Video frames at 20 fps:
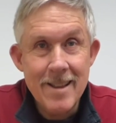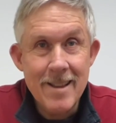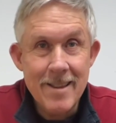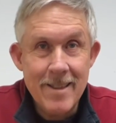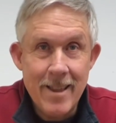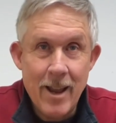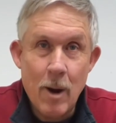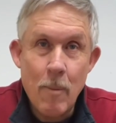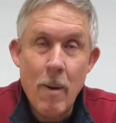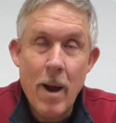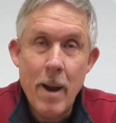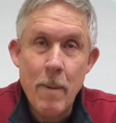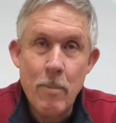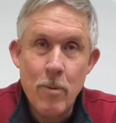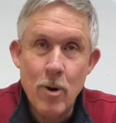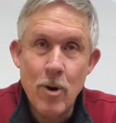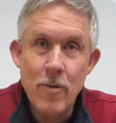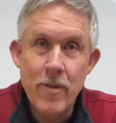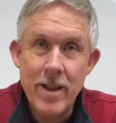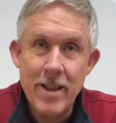thereby
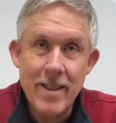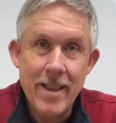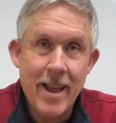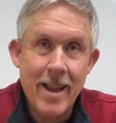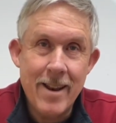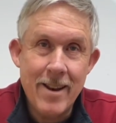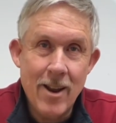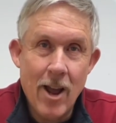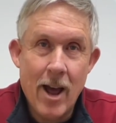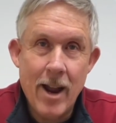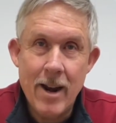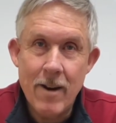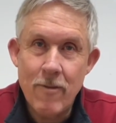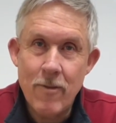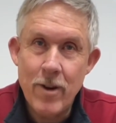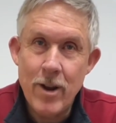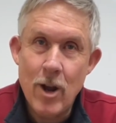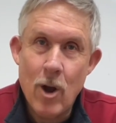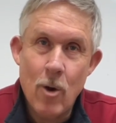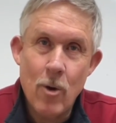proving that not
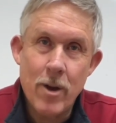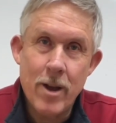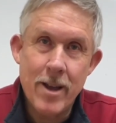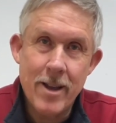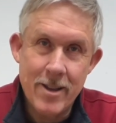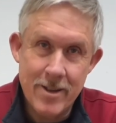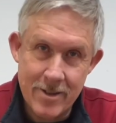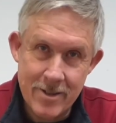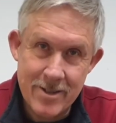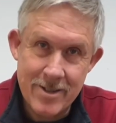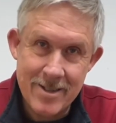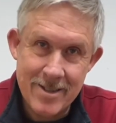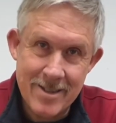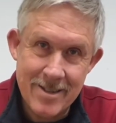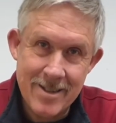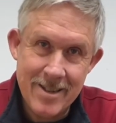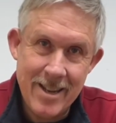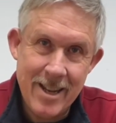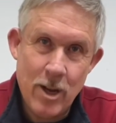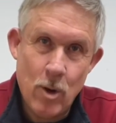every Hoka
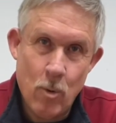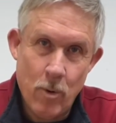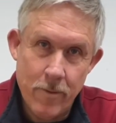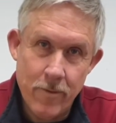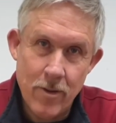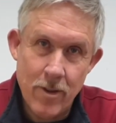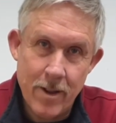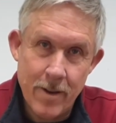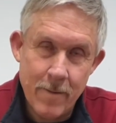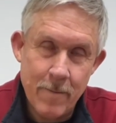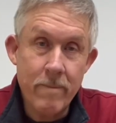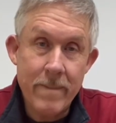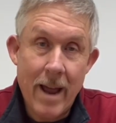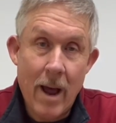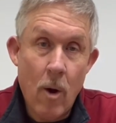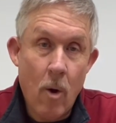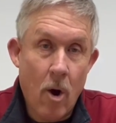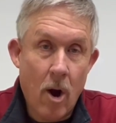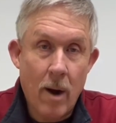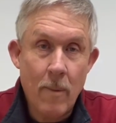is equivalent.
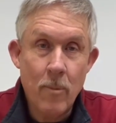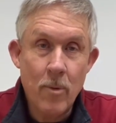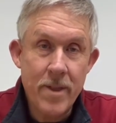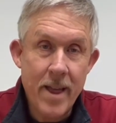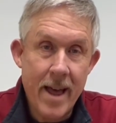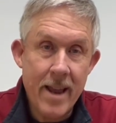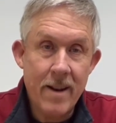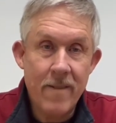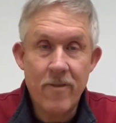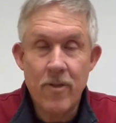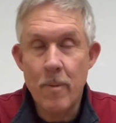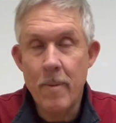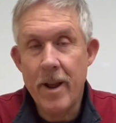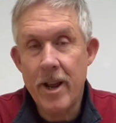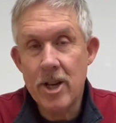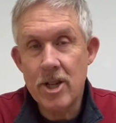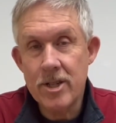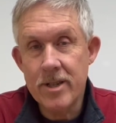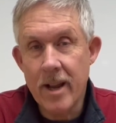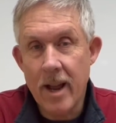Now, armed with that
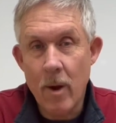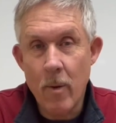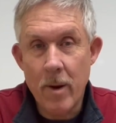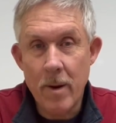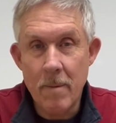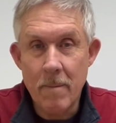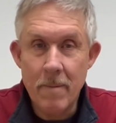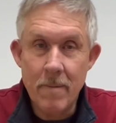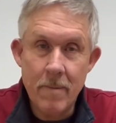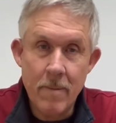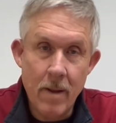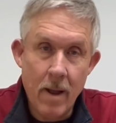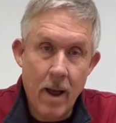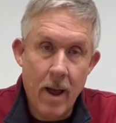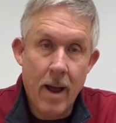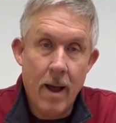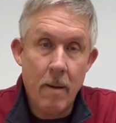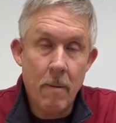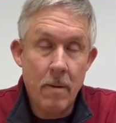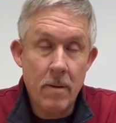information, I went
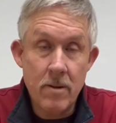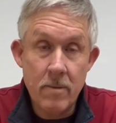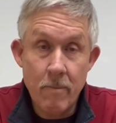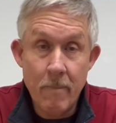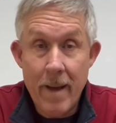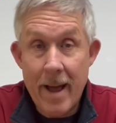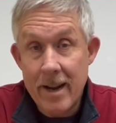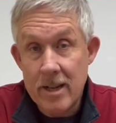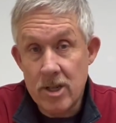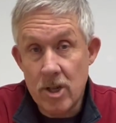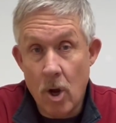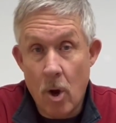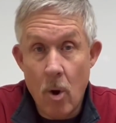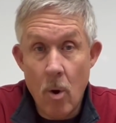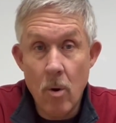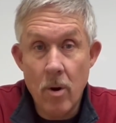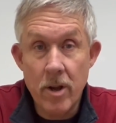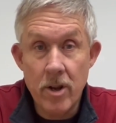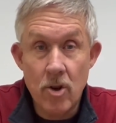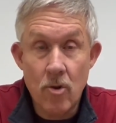back to
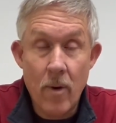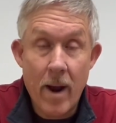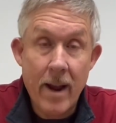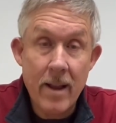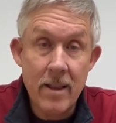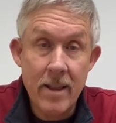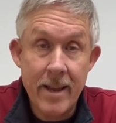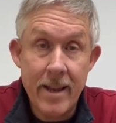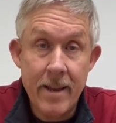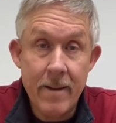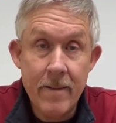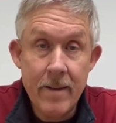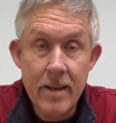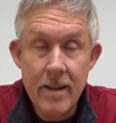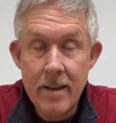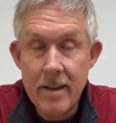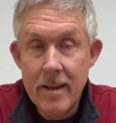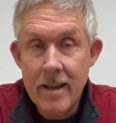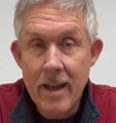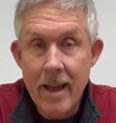Hoka directly
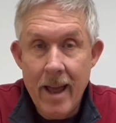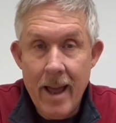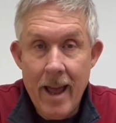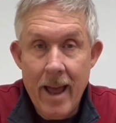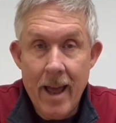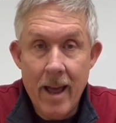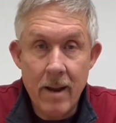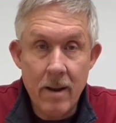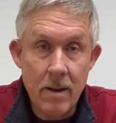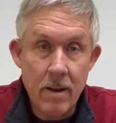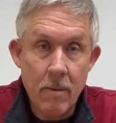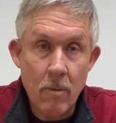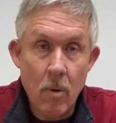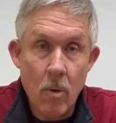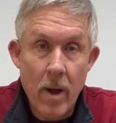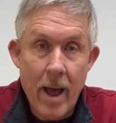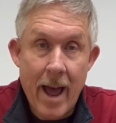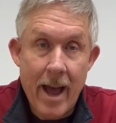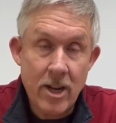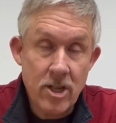and
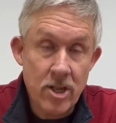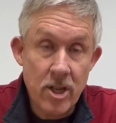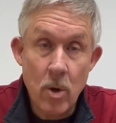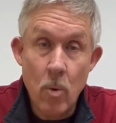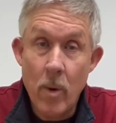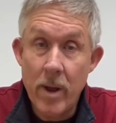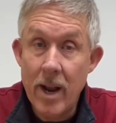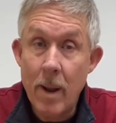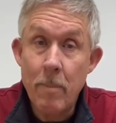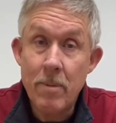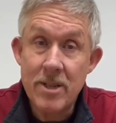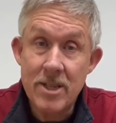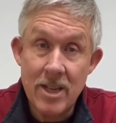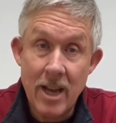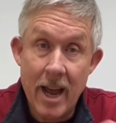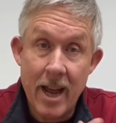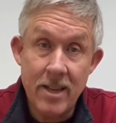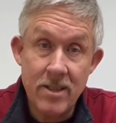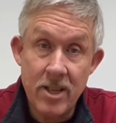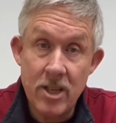actually went up a
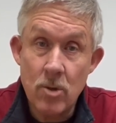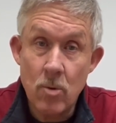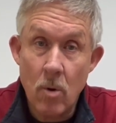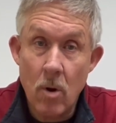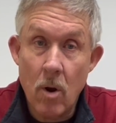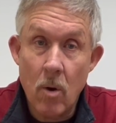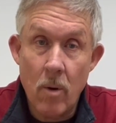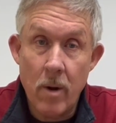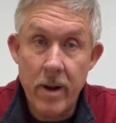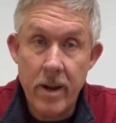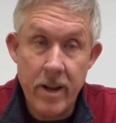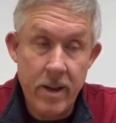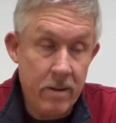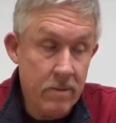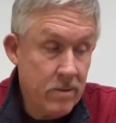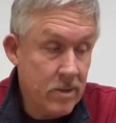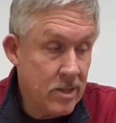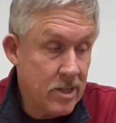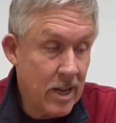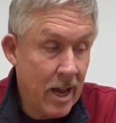size. These were already
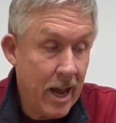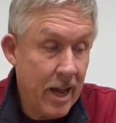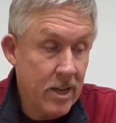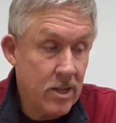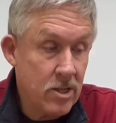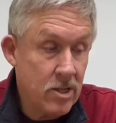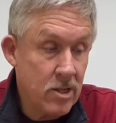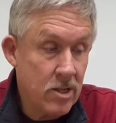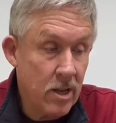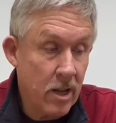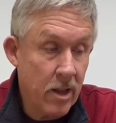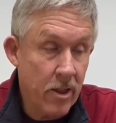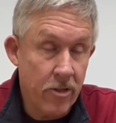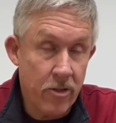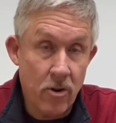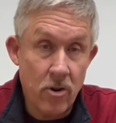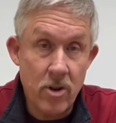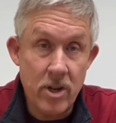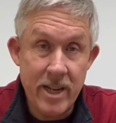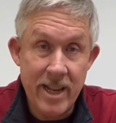size
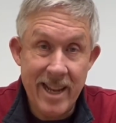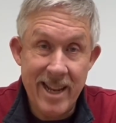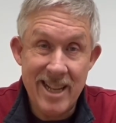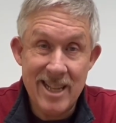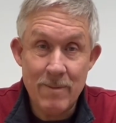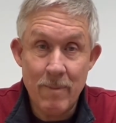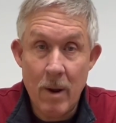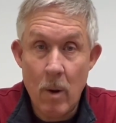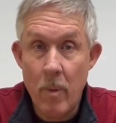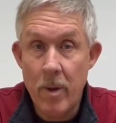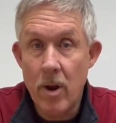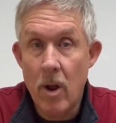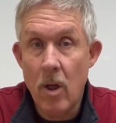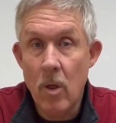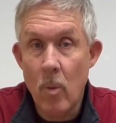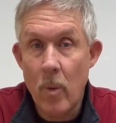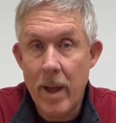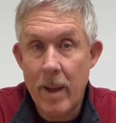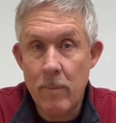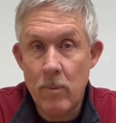13s, but I went all the
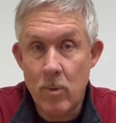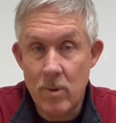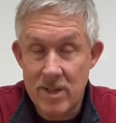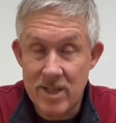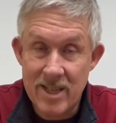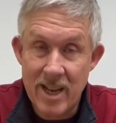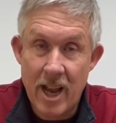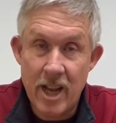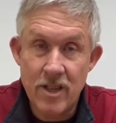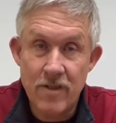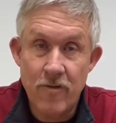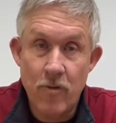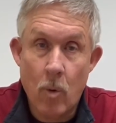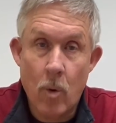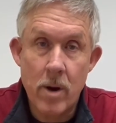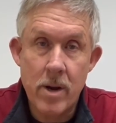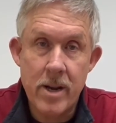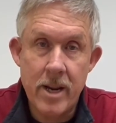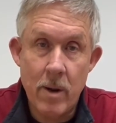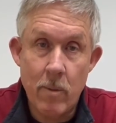way up to a size
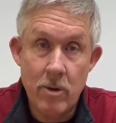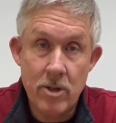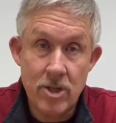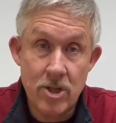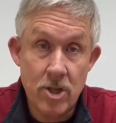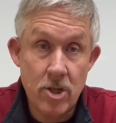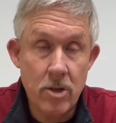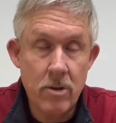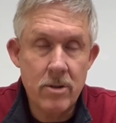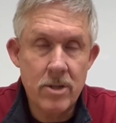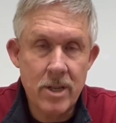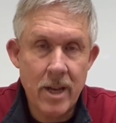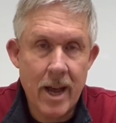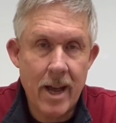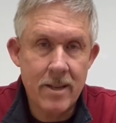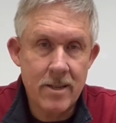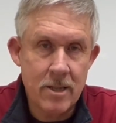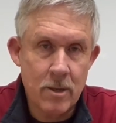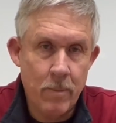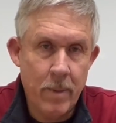14, which is 2
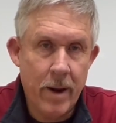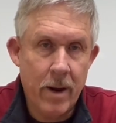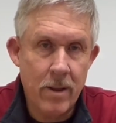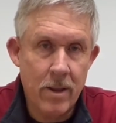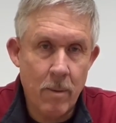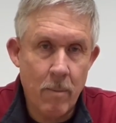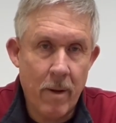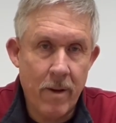sizes bigger than my